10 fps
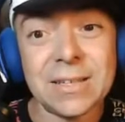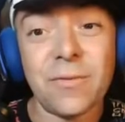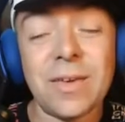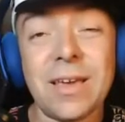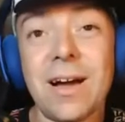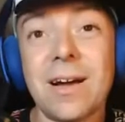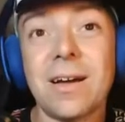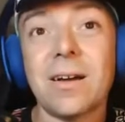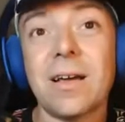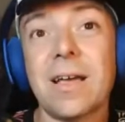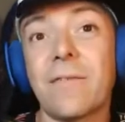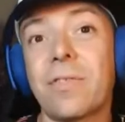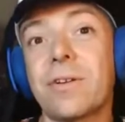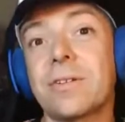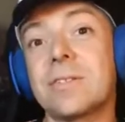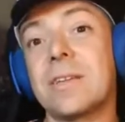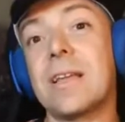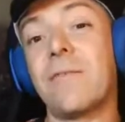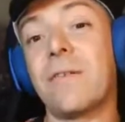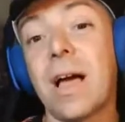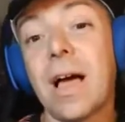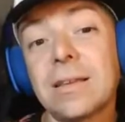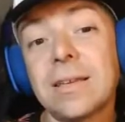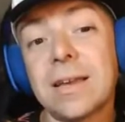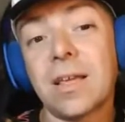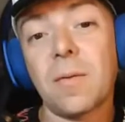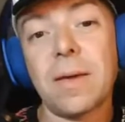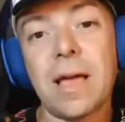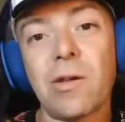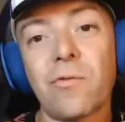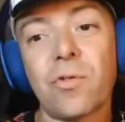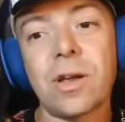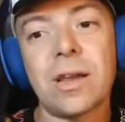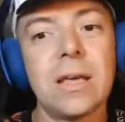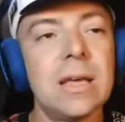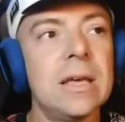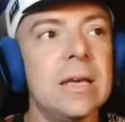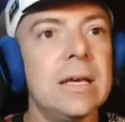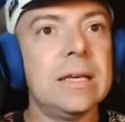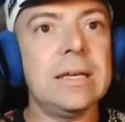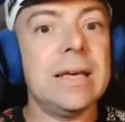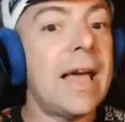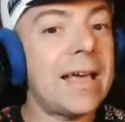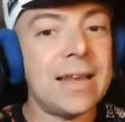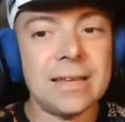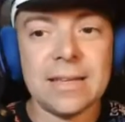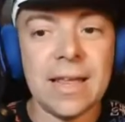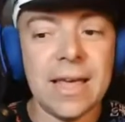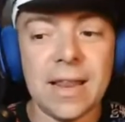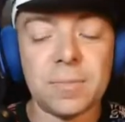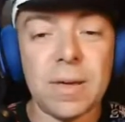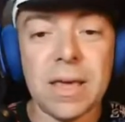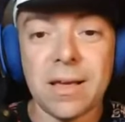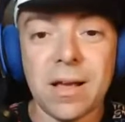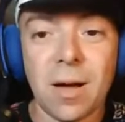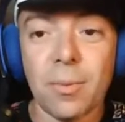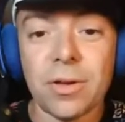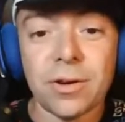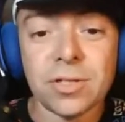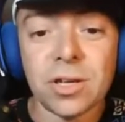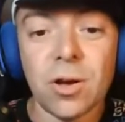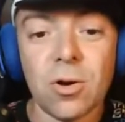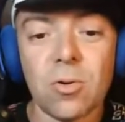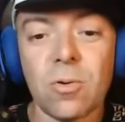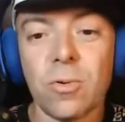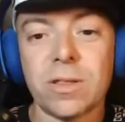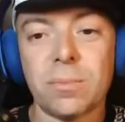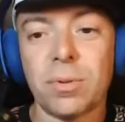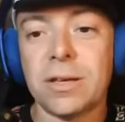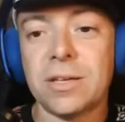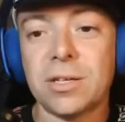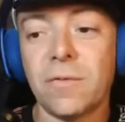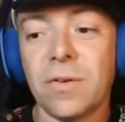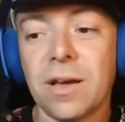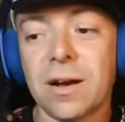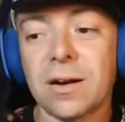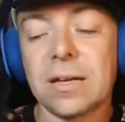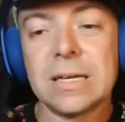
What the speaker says: VR, if there's enough content coming out for it. Did it hit its peak a couple of years ago with the PlayStation VR?